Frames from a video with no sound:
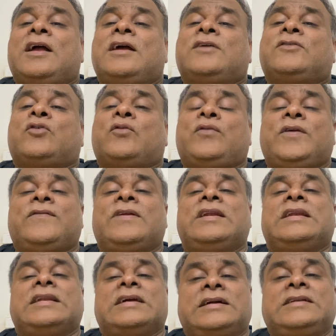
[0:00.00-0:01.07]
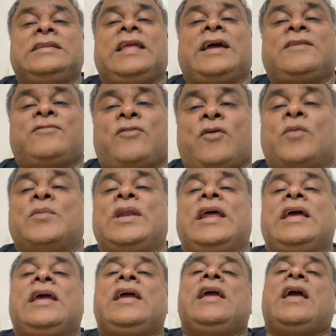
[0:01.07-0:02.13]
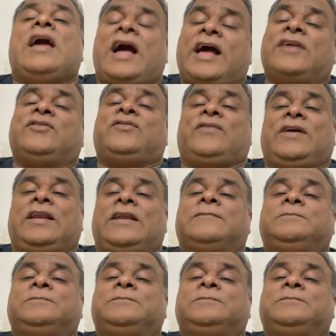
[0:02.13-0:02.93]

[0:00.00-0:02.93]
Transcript: So we will learn that formula as well.